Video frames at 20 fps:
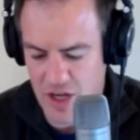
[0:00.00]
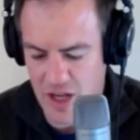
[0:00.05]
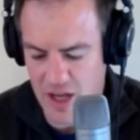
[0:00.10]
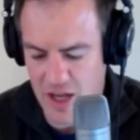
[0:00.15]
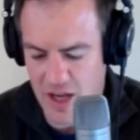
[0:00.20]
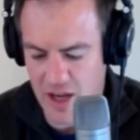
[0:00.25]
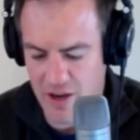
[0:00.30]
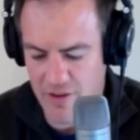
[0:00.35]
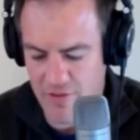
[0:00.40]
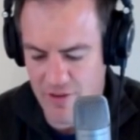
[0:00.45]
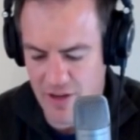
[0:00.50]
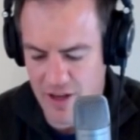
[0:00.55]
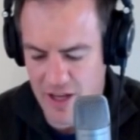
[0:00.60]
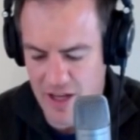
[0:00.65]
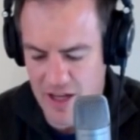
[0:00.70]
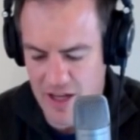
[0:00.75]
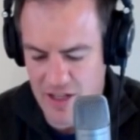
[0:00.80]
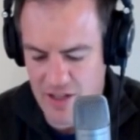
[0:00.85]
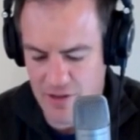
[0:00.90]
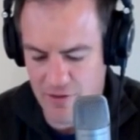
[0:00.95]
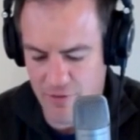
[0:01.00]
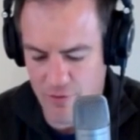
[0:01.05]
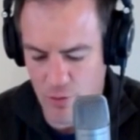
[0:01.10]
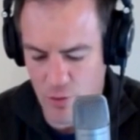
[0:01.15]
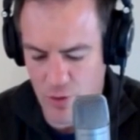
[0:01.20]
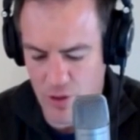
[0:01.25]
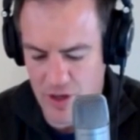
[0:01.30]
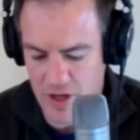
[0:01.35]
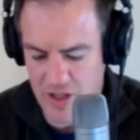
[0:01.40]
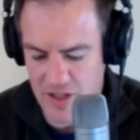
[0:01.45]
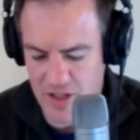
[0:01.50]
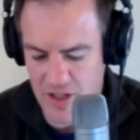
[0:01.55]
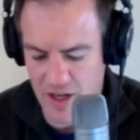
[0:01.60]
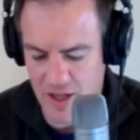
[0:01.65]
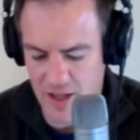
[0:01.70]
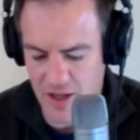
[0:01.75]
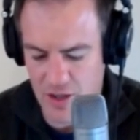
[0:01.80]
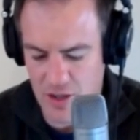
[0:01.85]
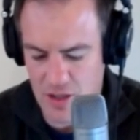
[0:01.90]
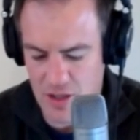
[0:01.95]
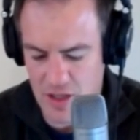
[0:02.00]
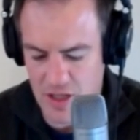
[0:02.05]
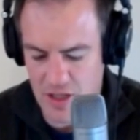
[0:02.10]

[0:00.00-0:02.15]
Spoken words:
he carefully eased forward until he could